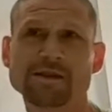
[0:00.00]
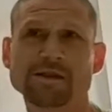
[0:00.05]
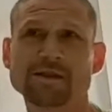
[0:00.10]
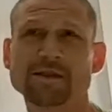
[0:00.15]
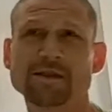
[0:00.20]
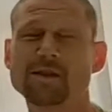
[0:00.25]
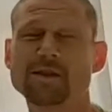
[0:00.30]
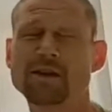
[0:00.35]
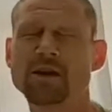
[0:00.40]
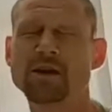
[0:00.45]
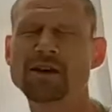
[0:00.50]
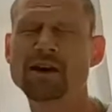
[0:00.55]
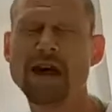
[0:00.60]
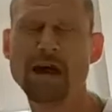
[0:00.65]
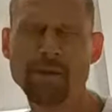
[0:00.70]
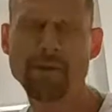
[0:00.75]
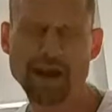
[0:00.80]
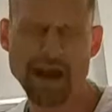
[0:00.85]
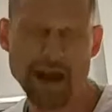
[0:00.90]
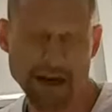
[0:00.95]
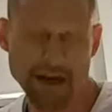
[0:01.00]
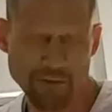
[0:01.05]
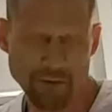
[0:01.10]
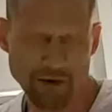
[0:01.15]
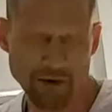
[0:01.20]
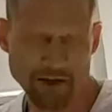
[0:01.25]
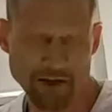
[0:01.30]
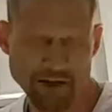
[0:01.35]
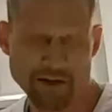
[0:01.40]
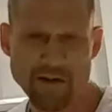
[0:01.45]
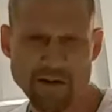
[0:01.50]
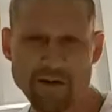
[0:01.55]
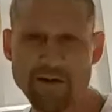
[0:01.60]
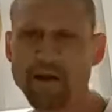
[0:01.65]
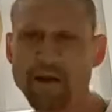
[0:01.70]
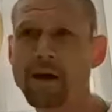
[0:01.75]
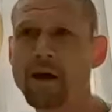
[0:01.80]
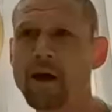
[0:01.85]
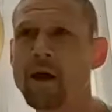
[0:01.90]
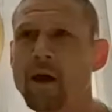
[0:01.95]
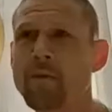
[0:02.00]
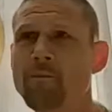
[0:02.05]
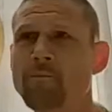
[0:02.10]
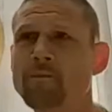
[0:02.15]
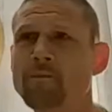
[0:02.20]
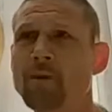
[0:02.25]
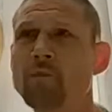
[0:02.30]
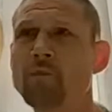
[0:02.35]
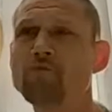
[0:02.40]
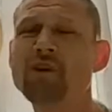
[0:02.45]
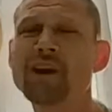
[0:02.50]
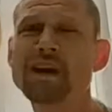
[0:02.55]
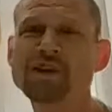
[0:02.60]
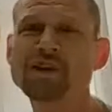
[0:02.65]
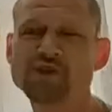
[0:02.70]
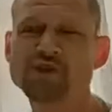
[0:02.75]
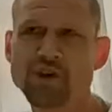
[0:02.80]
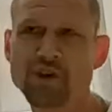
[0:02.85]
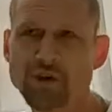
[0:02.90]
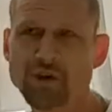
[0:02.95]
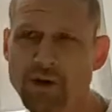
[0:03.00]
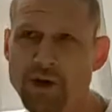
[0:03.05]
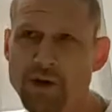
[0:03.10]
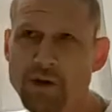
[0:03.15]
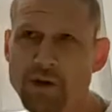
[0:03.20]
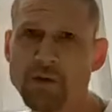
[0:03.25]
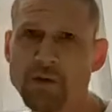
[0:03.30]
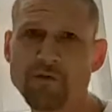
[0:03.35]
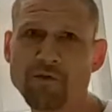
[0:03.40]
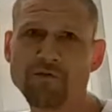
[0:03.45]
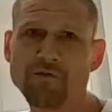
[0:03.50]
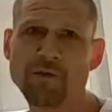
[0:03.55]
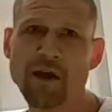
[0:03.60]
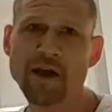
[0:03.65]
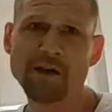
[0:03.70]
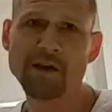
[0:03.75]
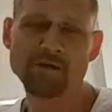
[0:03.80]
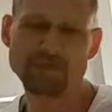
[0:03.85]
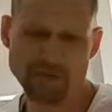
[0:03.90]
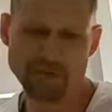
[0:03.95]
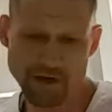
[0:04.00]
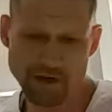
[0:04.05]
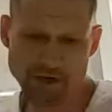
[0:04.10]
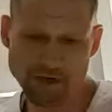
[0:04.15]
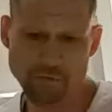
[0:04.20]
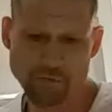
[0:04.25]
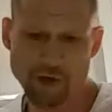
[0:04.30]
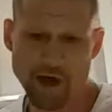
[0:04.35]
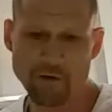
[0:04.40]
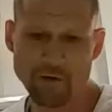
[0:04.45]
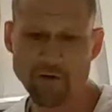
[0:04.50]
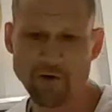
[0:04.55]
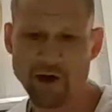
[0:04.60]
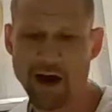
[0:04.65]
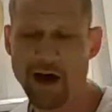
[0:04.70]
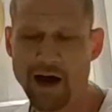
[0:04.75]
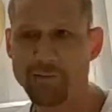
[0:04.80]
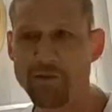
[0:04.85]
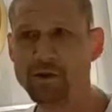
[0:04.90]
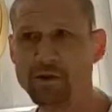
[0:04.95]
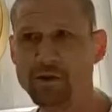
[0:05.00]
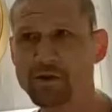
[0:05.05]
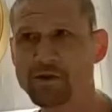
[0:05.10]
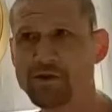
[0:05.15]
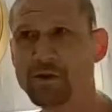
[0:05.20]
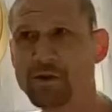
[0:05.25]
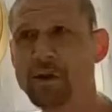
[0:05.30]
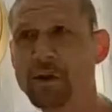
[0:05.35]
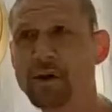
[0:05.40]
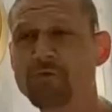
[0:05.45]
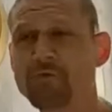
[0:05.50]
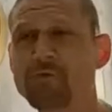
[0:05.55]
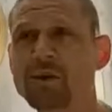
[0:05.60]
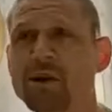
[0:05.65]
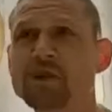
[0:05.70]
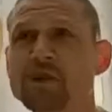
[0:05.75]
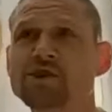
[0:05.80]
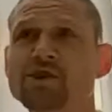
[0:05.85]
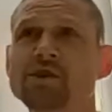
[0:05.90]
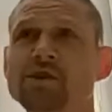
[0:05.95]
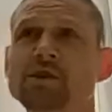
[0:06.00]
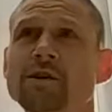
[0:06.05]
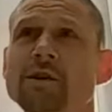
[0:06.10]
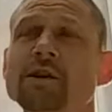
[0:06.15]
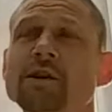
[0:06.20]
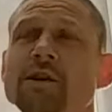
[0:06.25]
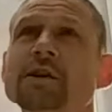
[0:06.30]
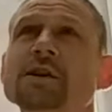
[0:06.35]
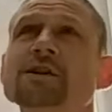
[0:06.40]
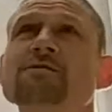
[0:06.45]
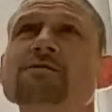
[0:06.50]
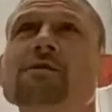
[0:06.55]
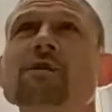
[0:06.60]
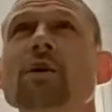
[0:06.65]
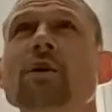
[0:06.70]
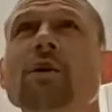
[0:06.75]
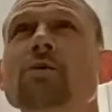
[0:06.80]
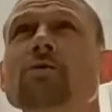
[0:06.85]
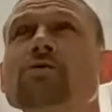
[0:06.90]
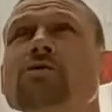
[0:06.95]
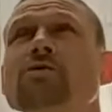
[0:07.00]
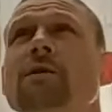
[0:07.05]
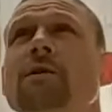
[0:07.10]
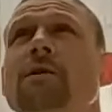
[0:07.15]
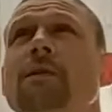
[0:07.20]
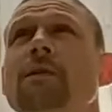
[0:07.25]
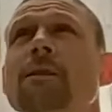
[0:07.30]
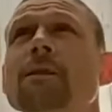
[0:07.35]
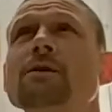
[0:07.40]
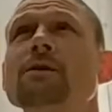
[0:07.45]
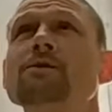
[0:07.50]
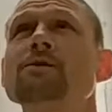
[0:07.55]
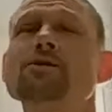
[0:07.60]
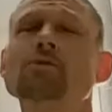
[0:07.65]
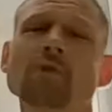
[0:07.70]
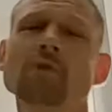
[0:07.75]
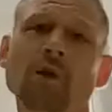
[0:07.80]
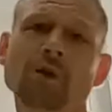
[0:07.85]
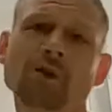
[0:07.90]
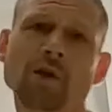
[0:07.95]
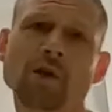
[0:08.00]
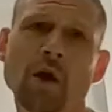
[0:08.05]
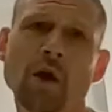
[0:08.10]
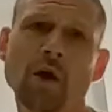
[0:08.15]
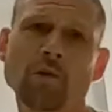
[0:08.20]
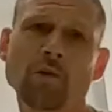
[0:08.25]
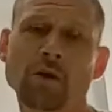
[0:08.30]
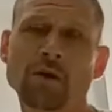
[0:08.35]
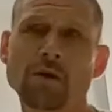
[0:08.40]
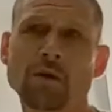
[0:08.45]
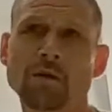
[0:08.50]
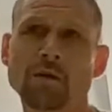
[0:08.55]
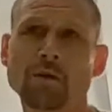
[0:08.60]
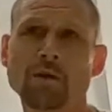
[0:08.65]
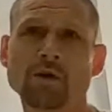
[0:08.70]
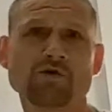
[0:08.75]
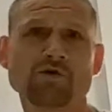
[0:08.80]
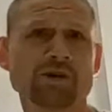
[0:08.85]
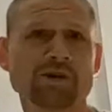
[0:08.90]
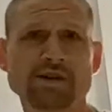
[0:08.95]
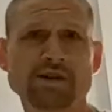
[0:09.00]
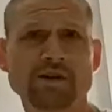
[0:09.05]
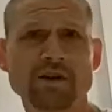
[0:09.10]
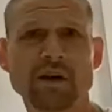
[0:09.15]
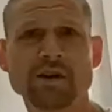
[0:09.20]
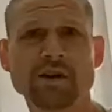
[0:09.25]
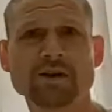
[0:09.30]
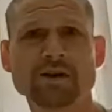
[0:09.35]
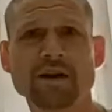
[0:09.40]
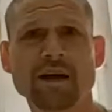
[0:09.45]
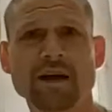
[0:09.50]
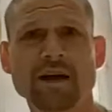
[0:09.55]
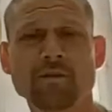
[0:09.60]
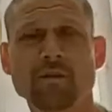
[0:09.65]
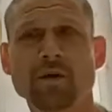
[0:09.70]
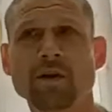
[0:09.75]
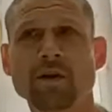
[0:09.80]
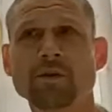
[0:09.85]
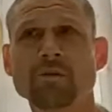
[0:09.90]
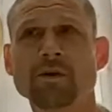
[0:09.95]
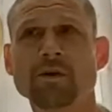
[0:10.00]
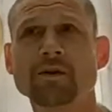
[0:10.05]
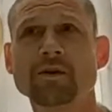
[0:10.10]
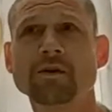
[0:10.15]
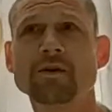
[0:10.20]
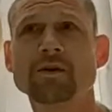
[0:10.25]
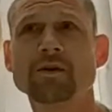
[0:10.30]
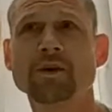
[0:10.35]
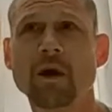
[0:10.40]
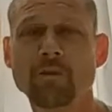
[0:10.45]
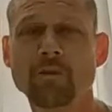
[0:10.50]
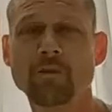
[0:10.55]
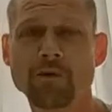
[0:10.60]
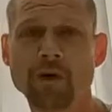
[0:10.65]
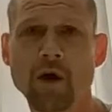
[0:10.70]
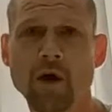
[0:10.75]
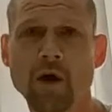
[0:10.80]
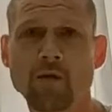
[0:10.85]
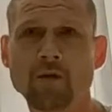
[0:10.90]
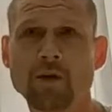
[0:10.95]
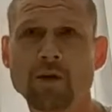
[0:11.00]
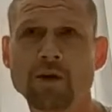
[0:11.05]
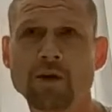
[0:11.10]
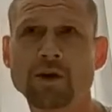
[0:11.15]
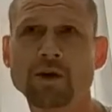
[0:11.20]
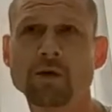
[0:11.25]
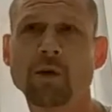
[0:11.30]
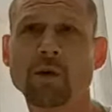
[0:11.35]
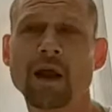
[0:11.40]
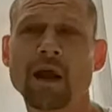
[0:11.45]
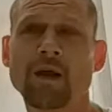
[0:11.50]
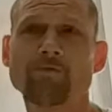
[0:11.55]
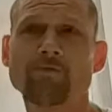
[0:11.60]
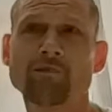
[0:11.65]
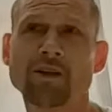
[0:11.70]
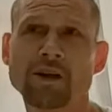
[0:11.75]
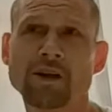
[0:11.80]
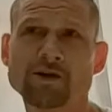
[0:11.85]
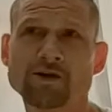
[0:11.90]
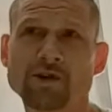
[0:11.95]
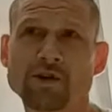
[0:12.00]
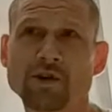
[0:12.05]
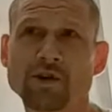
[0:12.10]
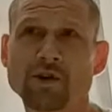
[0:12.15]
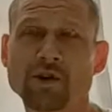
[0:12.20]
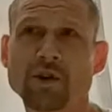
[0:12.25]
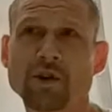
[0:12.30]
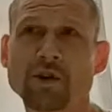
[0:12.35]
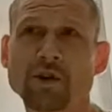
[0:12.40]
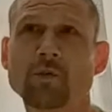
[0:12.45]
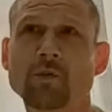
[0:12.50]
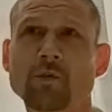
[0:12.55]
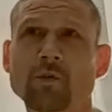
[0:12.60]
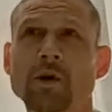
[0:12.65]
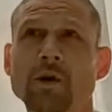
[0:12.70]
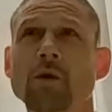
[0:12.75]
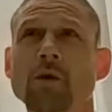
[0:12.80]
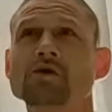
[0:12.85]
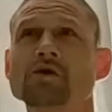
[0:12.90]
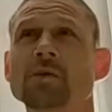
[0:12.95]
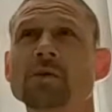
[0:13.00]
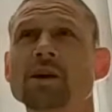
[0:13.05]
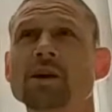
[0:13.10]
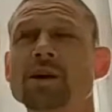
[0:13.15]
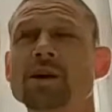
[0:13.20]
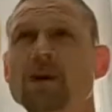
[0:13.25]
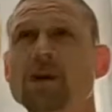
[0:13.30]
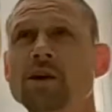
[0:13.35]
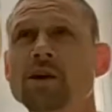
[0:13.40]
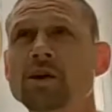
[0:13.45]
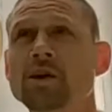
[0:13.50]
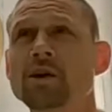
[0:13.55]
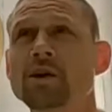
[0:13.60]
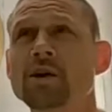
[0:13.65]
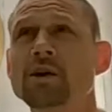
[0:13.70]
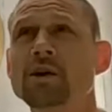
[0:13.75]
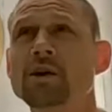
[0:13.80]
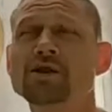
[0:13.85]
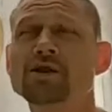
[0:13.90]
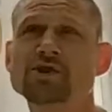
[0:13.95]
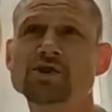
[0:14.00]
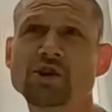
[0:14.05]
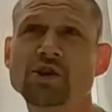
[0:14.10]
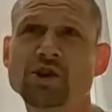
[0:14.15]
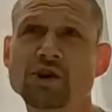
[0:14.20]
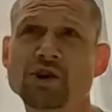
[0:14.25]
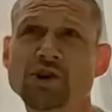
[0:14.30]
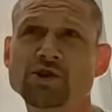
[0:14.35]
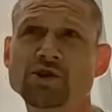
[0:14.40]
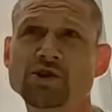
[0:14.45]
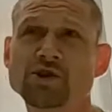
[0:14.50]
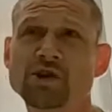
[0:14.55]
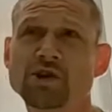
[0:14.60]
condemning anybody's religion, but faith is where we're at, because religion is for those that do not know. I'm not criticizing anybody, but if you don't know, you will have religion. You will go to a kirk, a church.